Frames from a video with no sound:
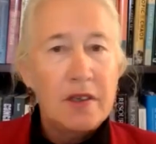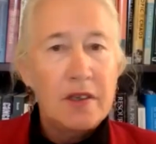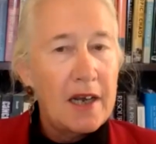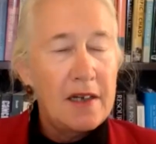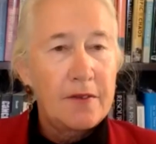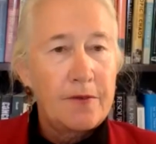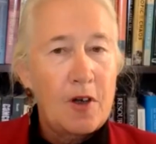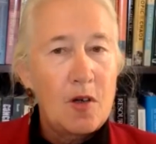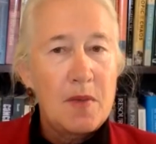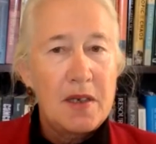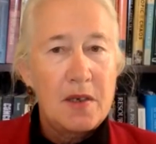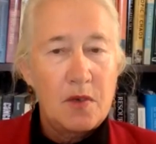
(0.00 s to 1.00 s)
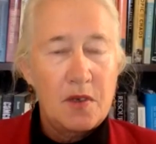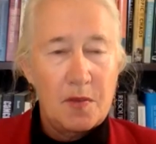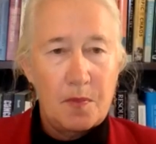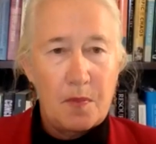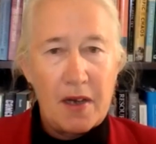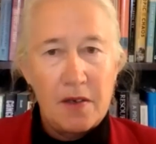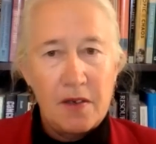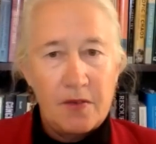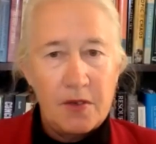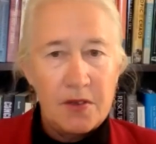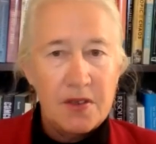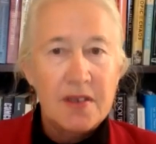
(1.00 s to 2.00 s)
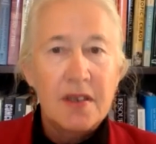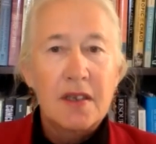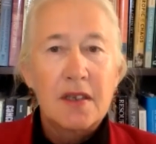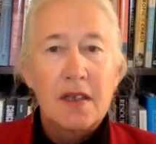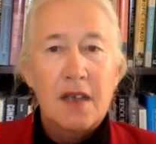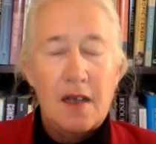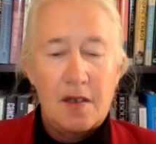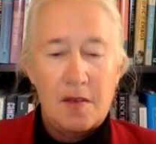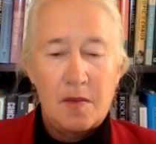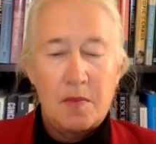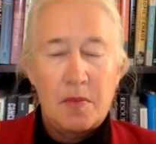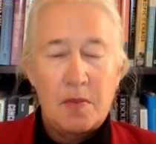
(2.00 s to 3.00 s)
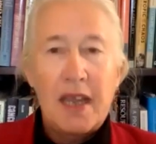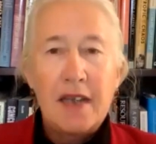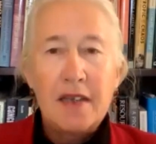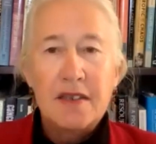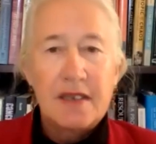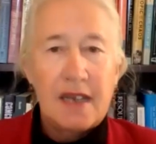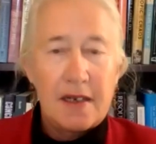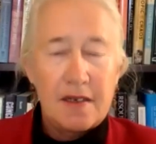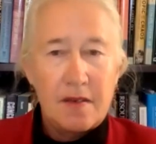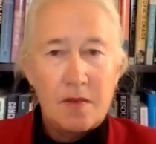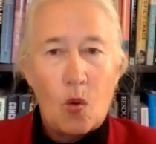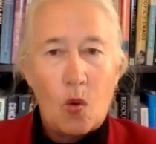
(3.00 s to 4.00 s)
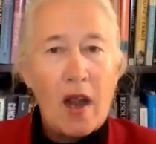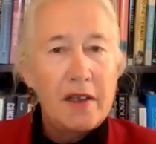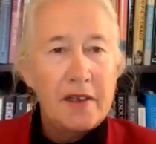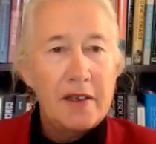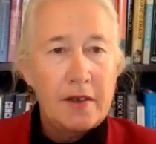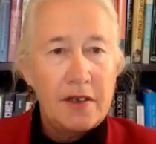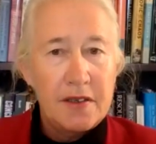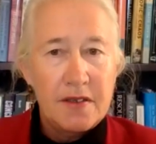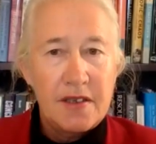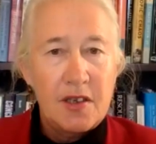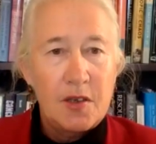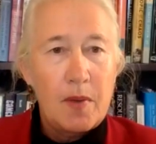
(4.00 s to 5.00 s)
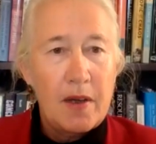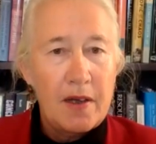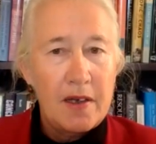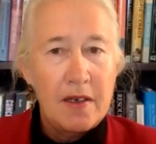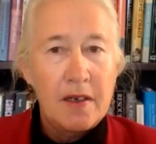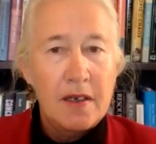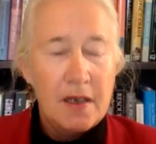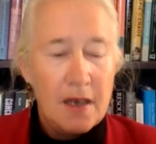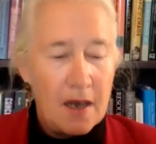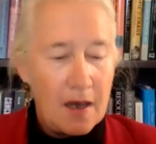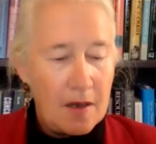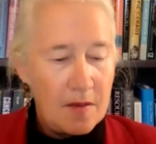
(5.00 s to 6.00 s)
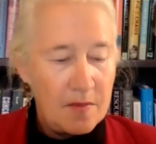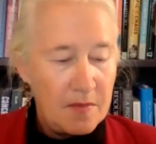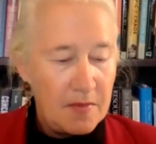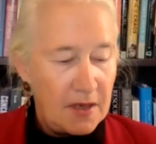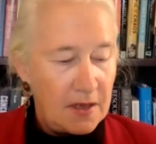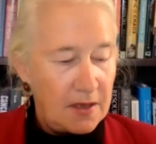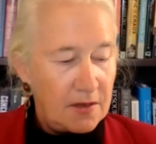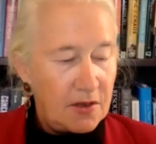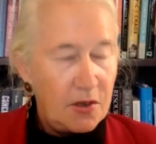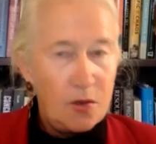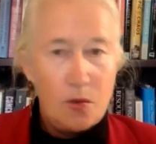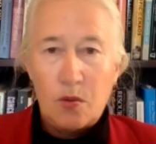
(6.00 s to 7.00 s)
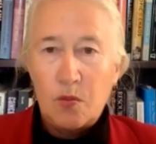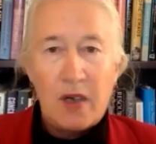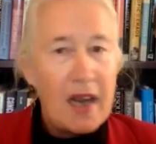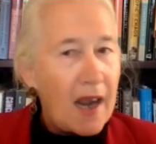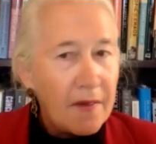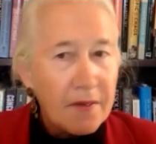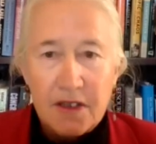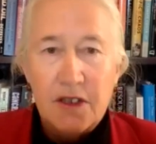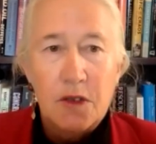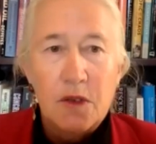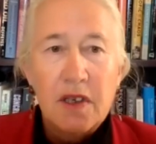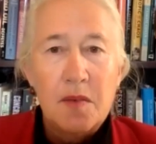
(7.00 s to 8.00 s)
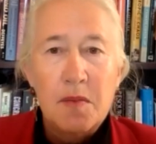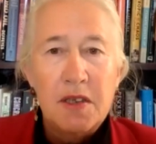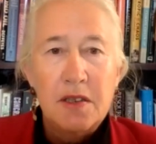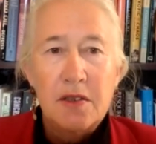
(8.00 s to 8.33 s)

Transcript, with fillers: organic farming with biodiverse uh, plants and wild areas nearby. Um, to we have to do it. I mean,